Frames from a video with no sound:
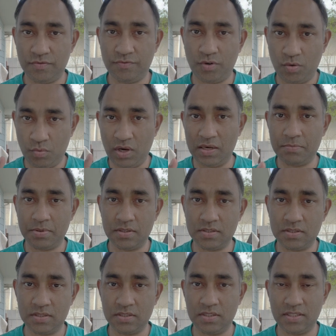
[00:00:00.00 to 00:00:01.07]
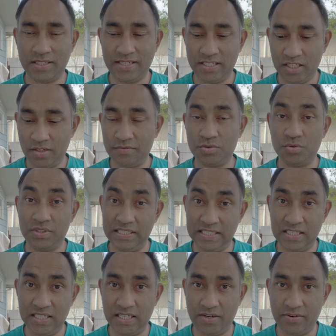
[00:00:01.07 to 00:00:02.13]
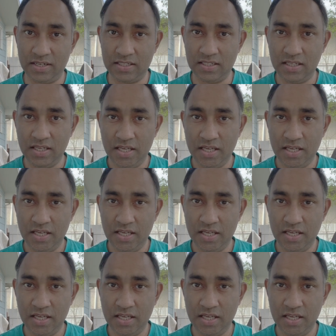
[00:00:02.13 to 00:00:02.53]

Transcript: for one person, then you have to declare it.